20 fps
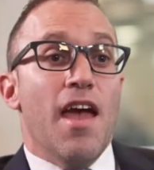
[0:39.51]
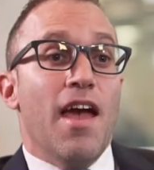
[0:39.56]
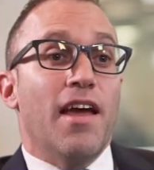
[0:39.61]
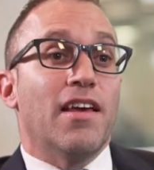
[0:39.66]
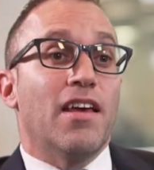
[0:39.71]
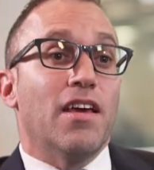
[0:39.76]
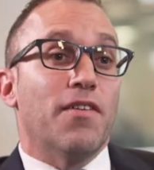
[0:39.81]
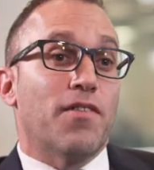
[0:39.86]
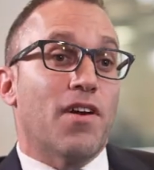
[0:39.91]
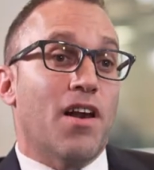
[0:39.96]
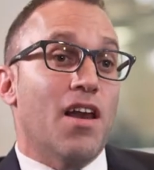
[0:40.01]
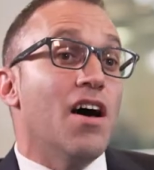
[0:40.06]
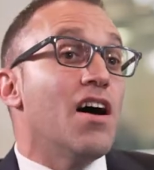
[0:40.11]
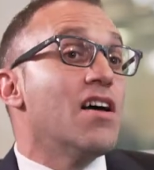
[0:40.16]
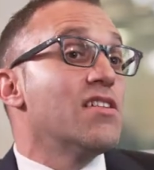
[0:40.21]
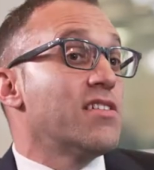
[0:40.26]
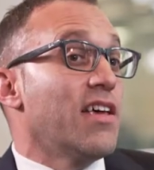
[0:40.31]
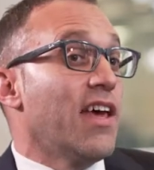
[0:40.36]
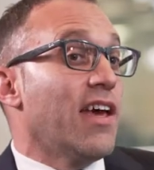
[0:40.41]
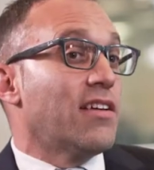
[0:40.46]
and give
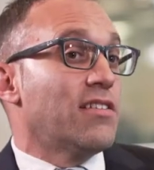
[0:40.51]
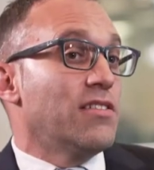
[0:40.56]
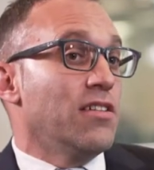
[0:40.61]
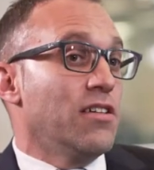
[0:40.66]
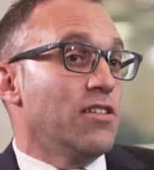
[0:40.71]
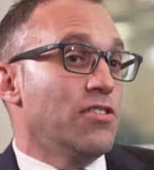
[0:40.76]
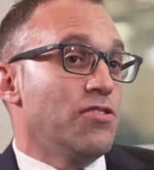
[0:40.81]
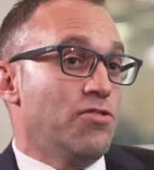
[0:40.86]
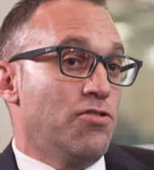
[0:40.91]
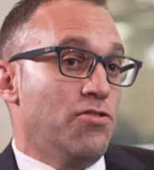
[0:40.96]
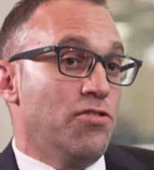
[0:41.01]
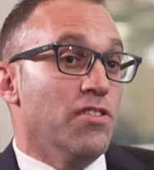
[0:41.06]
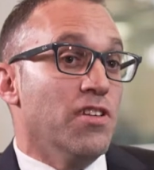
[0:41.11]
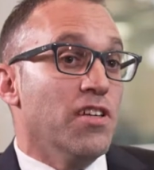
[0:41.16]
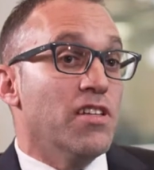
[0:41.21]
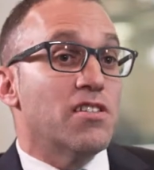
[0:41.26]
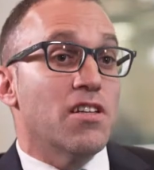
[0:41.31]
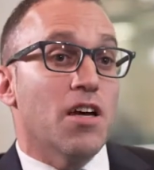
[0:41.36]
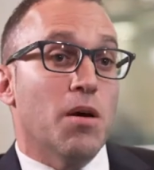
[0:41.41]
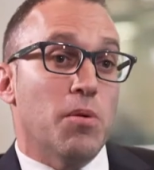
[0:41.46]
clients access to
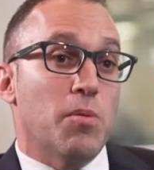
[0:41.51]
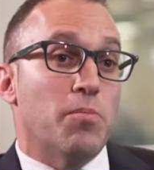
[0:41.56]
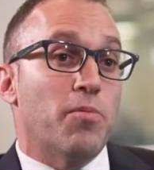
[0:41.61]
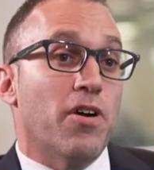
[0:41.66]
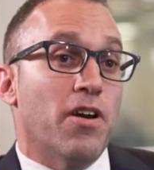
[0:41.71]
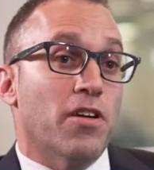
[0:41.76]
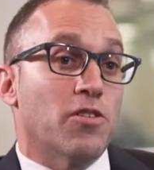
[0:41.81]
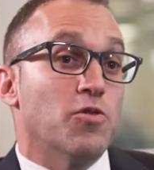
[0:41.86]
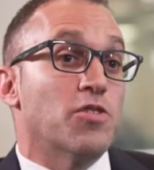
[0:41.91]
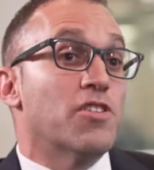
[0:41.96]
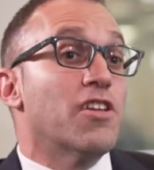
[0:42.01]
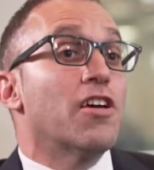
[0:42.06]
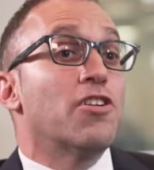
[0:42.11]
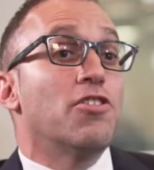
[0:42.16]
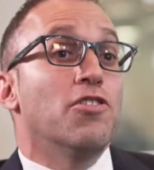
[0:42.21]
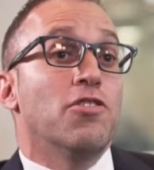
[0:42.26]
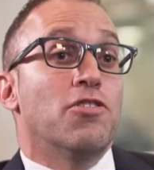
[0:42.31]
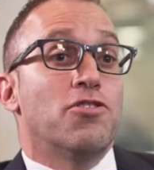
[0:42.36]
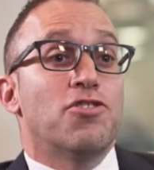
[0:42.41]
these type of products which they